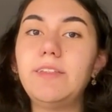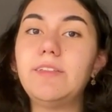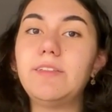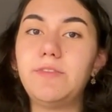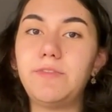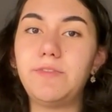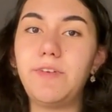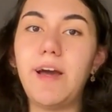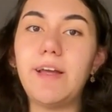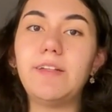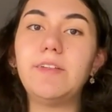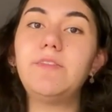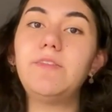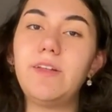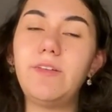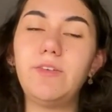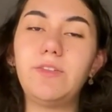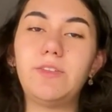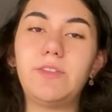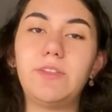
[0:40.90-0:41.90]
the final
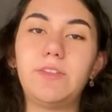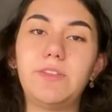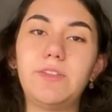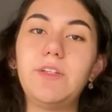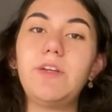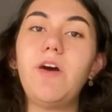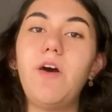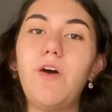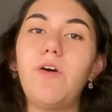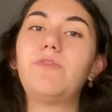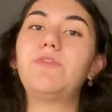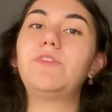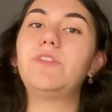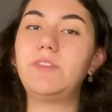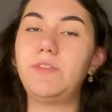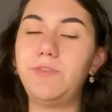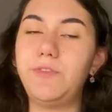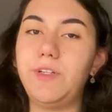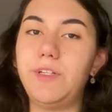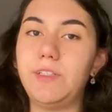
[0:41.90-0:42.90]
velocity of the
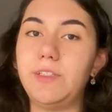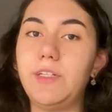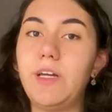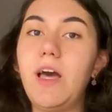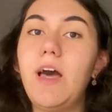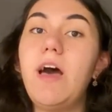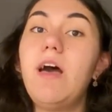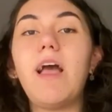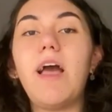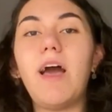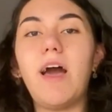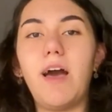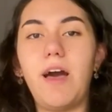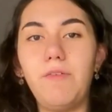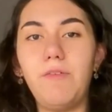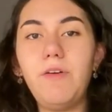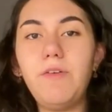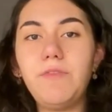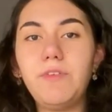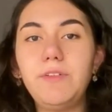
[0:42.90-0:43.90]
sphere.
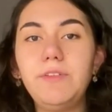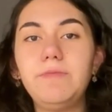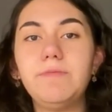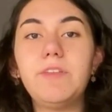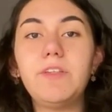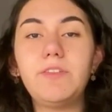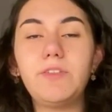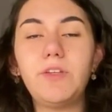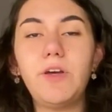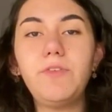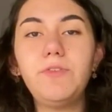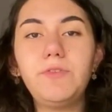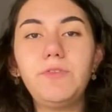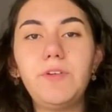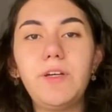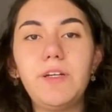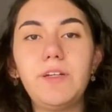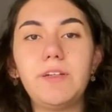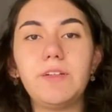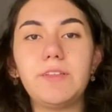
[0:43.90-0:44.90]
However, the
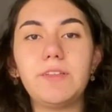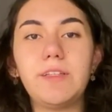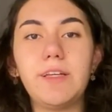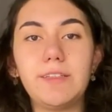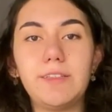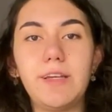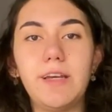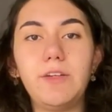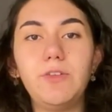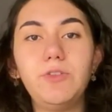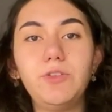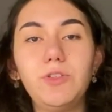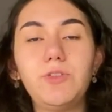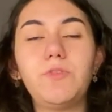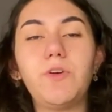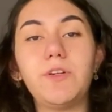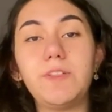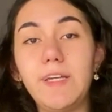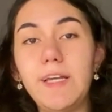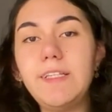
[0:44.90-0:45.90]
software that I used
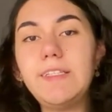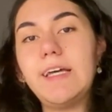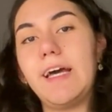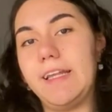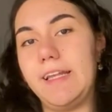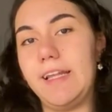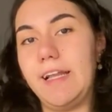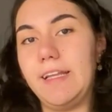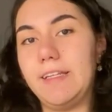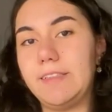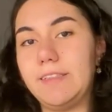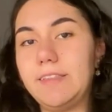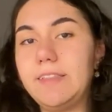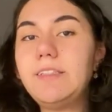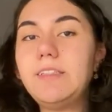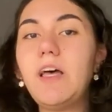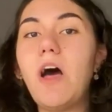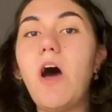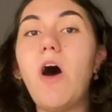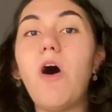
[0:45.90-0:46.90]
for data
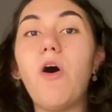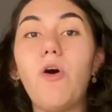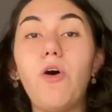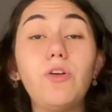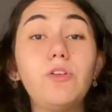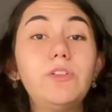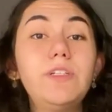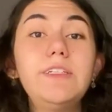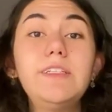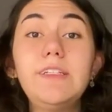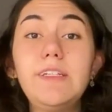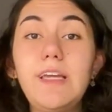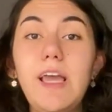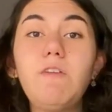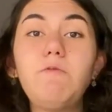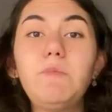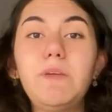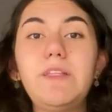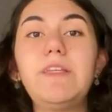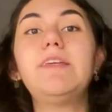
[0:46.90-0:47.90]
analysis already gave
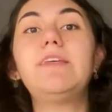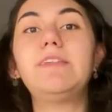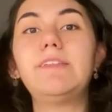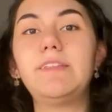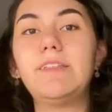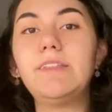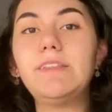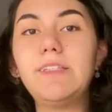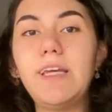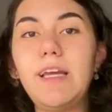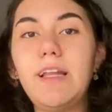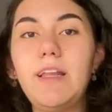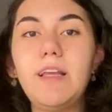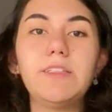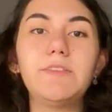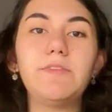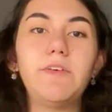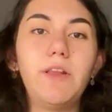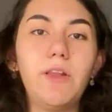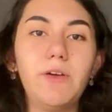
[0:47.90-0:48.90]
me the
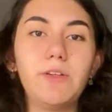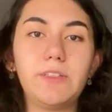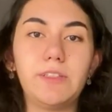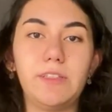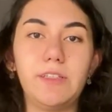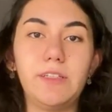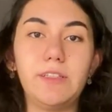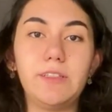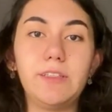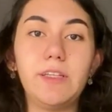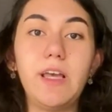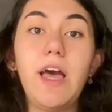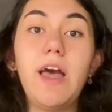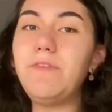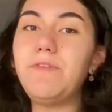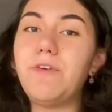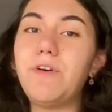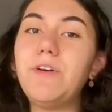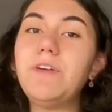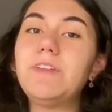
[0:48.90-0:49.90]
instantaneous velocities.
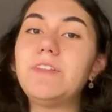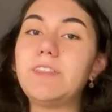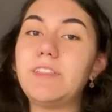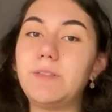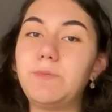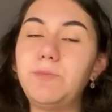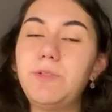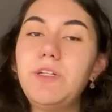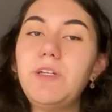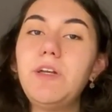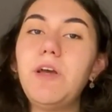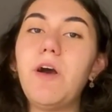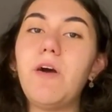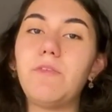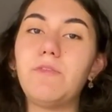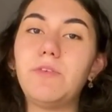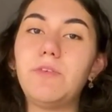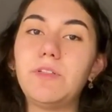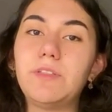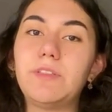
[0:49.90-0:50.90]
Therefore, the spring
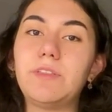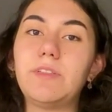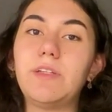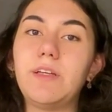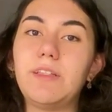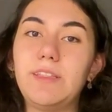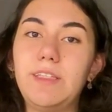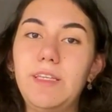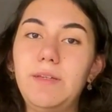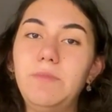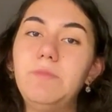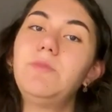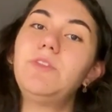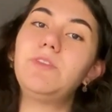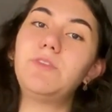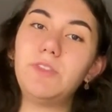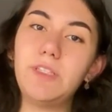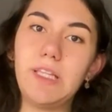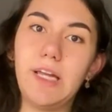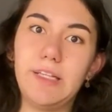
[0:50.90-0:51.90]
was deemed
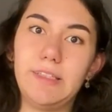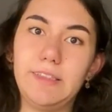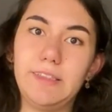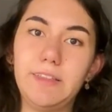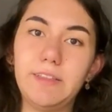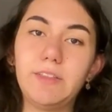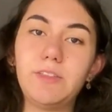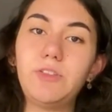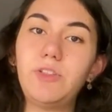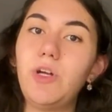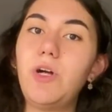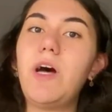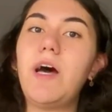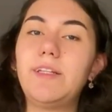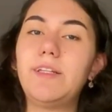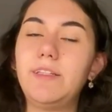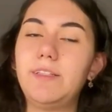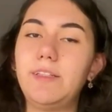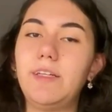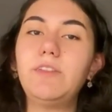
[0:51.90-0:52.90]
redundant, so I
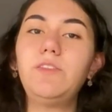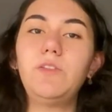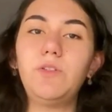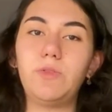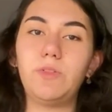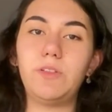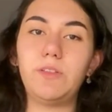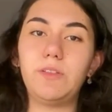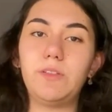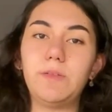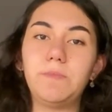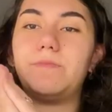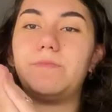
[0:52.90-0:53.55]
did not use it.